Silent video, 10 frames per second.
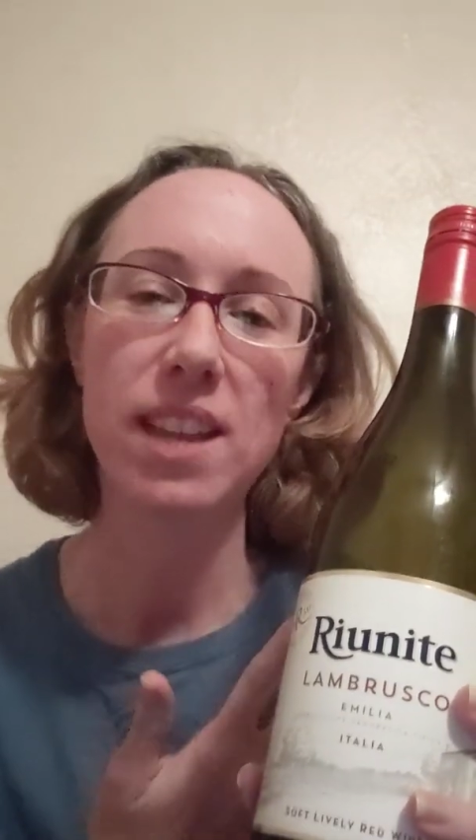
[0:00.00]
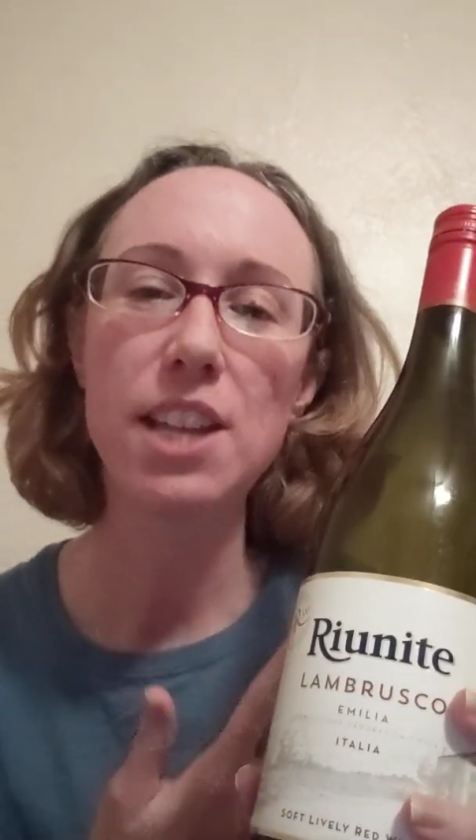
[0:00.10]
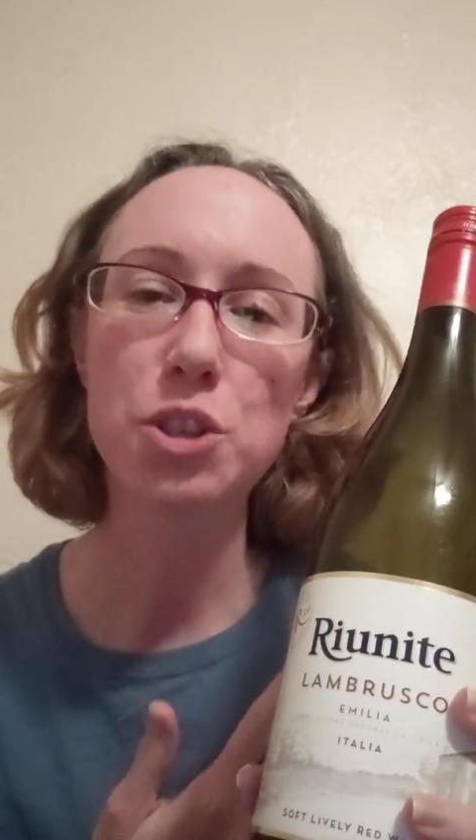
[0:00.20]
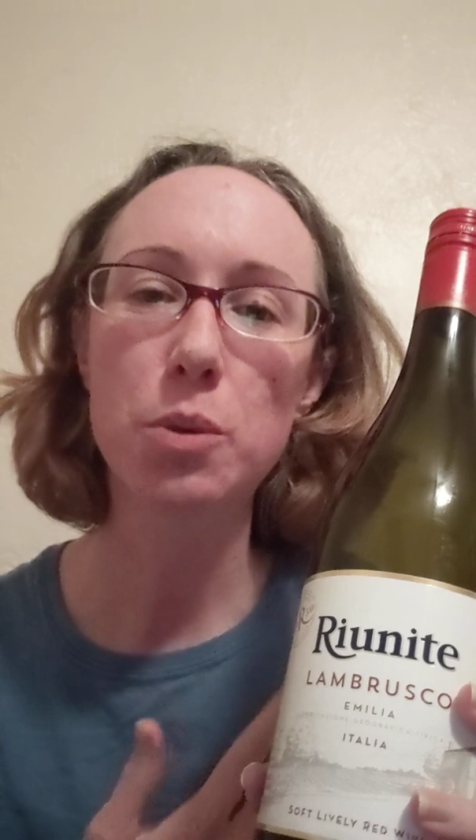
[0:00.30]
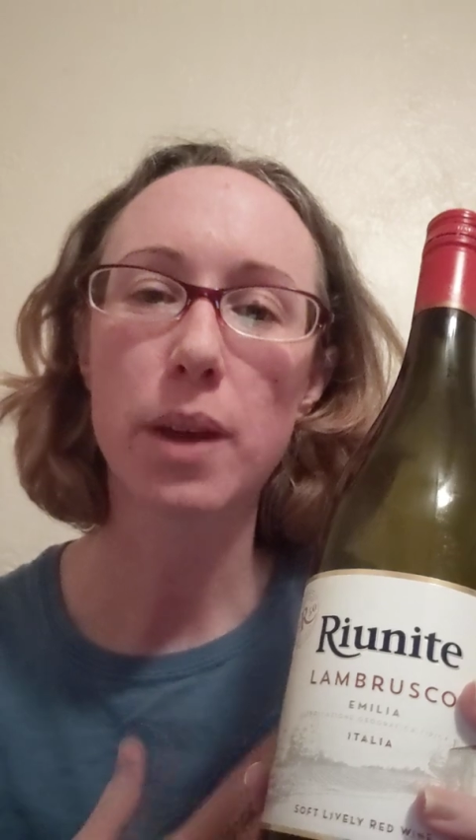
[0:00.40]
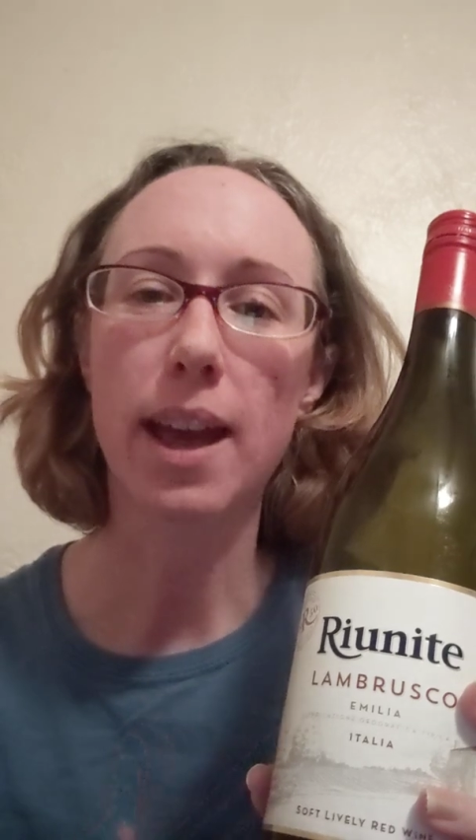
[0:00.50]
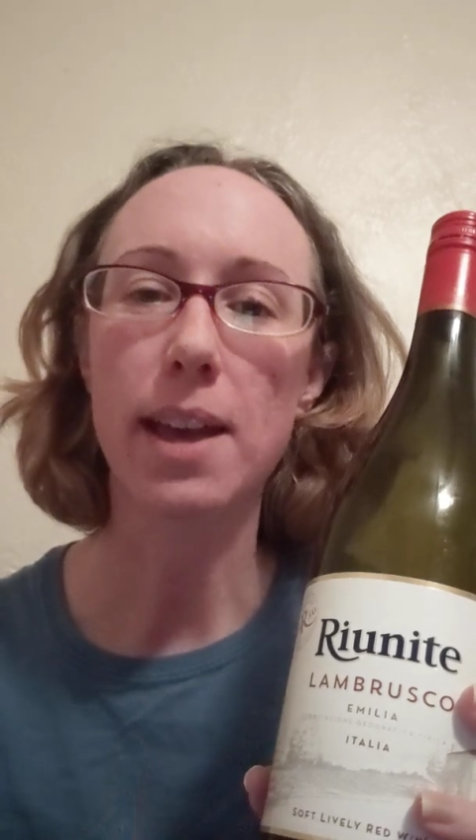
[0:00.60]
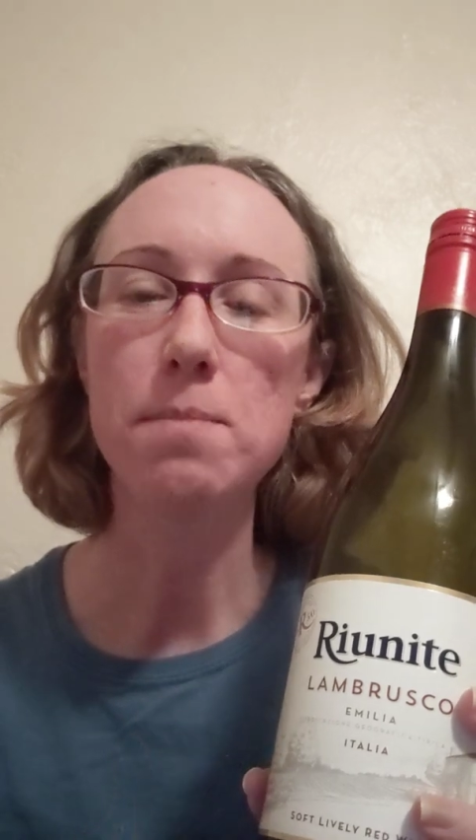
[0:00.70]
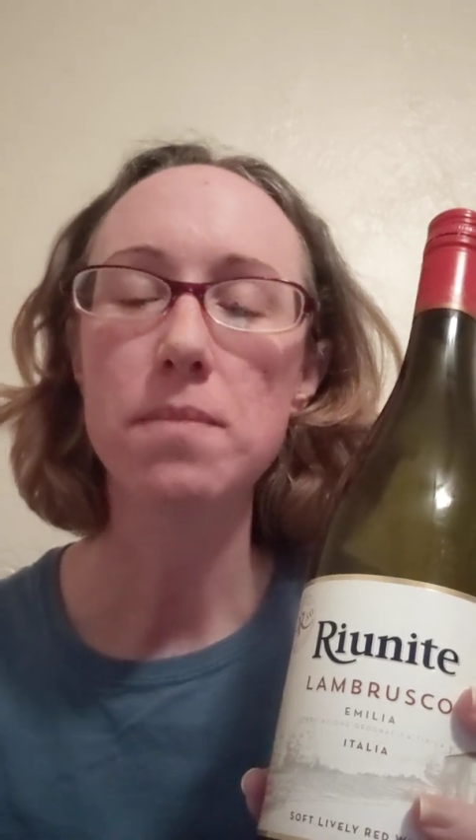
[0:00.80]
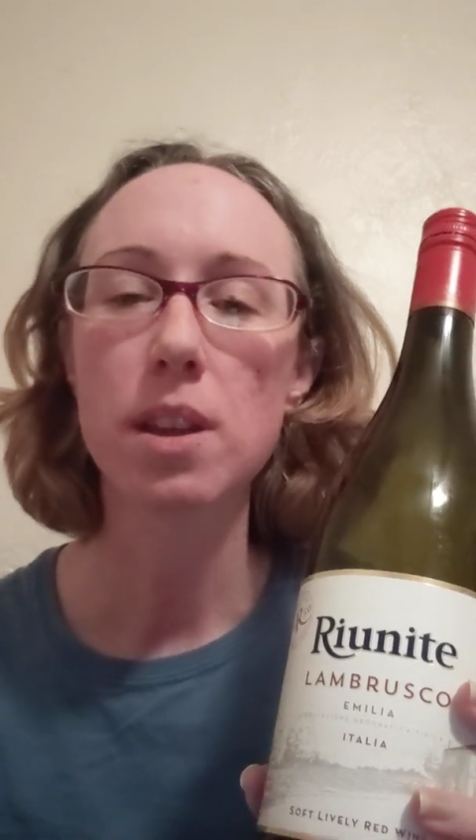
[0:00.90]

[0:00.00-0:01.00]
It's okay.